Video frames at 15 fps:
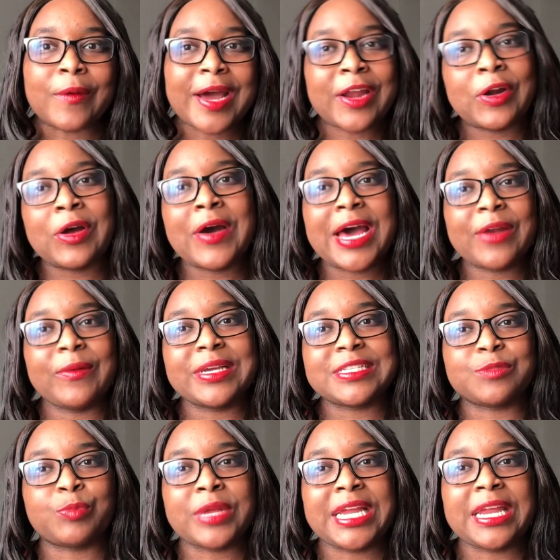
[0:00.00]
I don't know how to
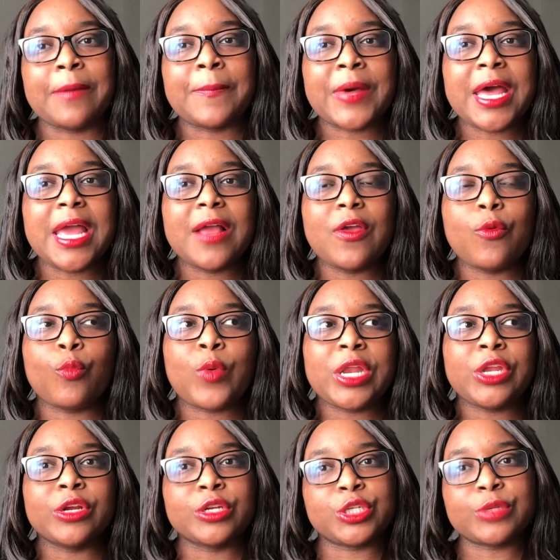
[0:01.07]
explain it, but when
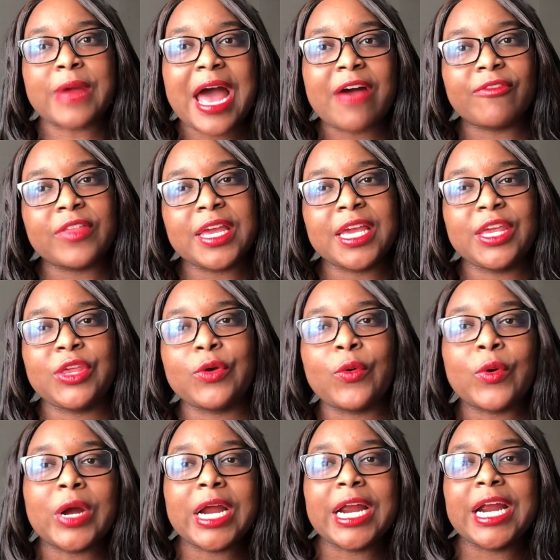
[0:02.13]
you're traveling,
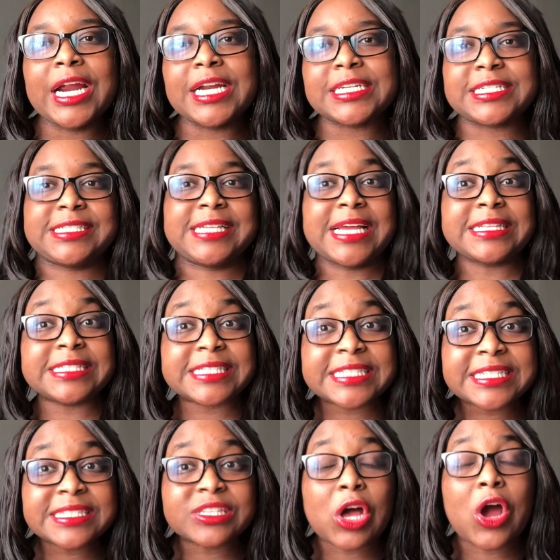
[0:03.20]
your
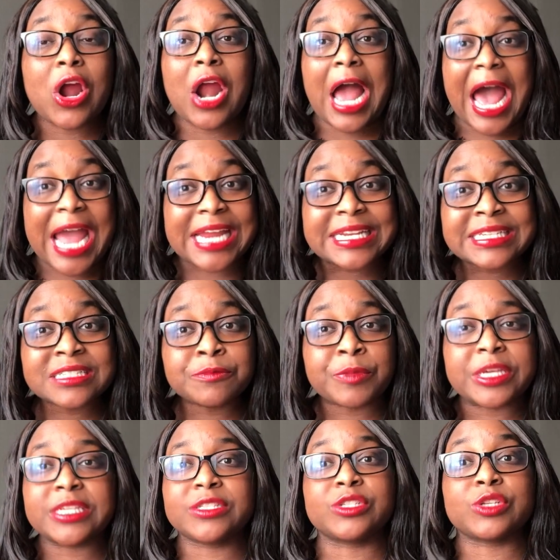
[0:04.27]
senses are heightened
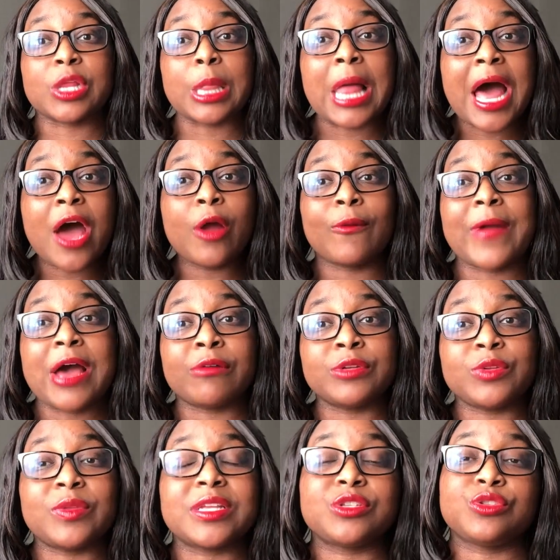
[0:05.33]
because there's a lot around
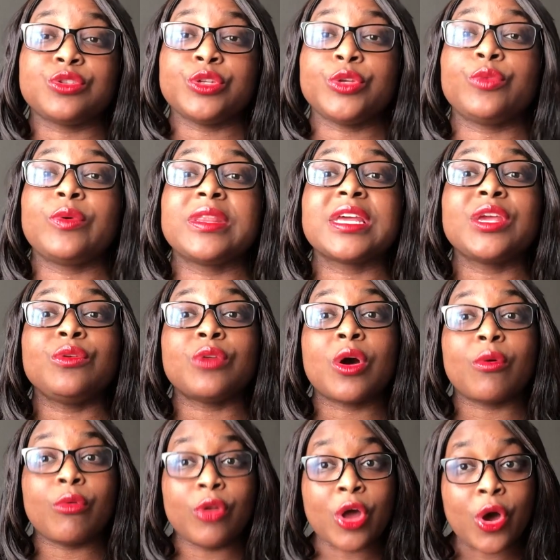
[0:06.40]
you that's new and that you
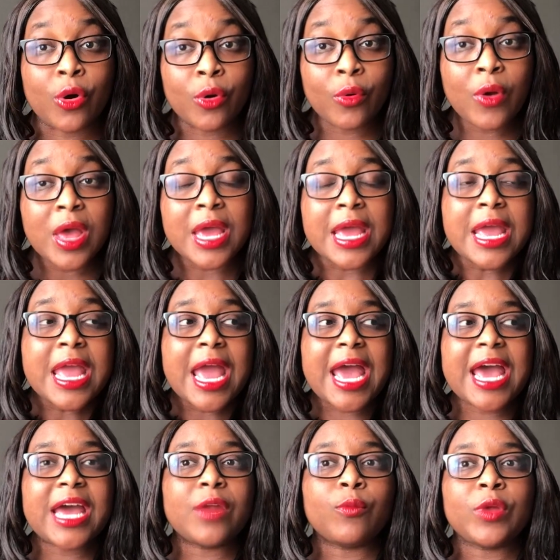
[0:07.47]
don't know.
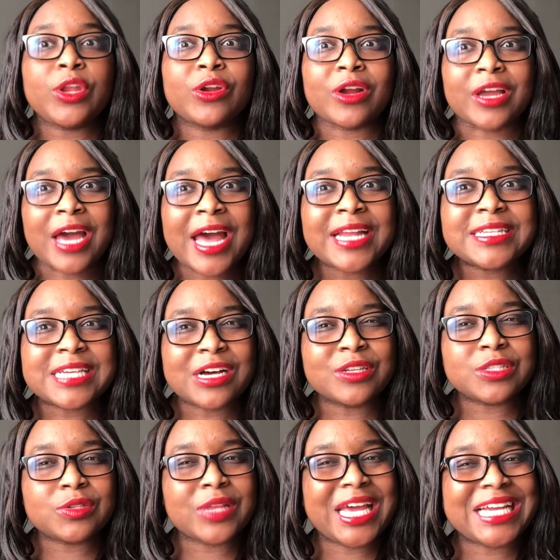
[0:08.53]
And when your gut
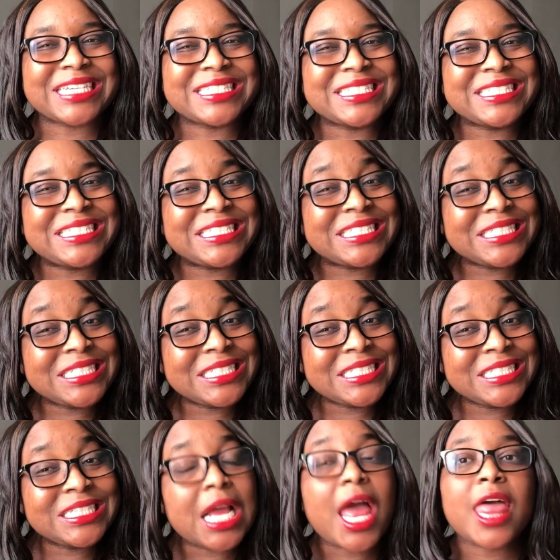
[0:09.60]
tells you, like, mm,
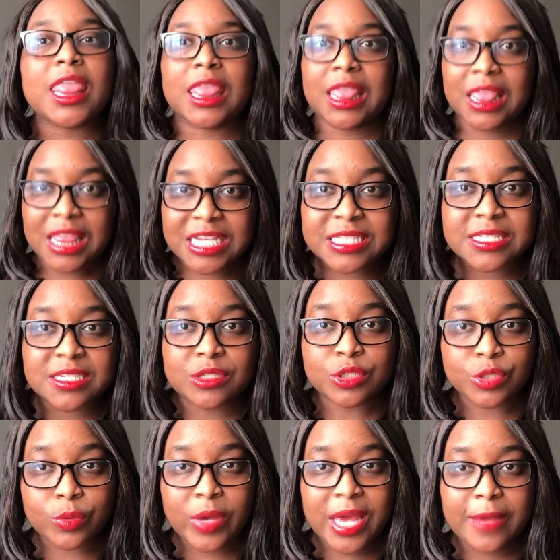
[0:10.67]
listen
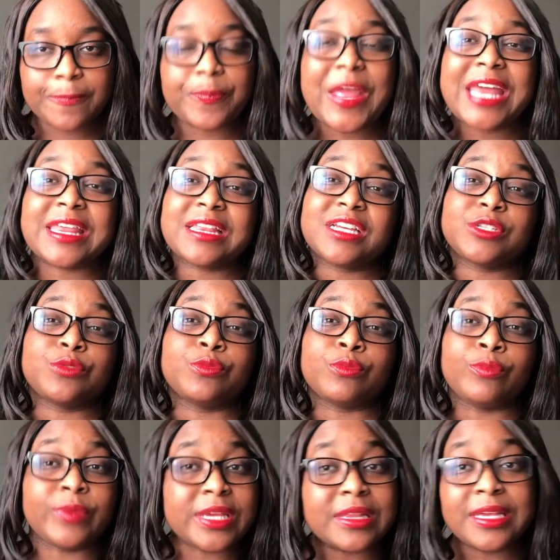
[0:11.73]
to it, I think that's
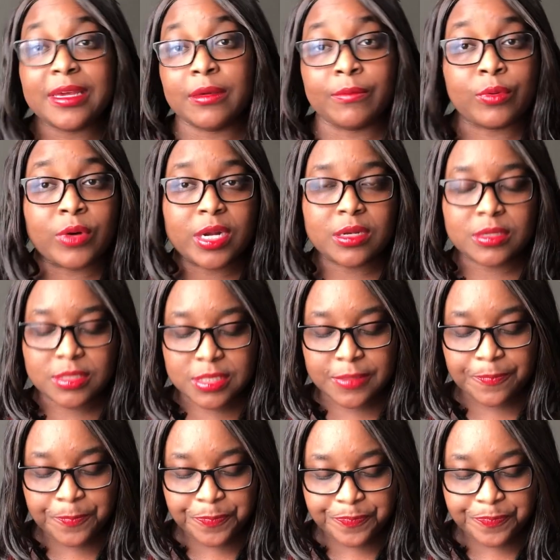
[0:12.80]
really important.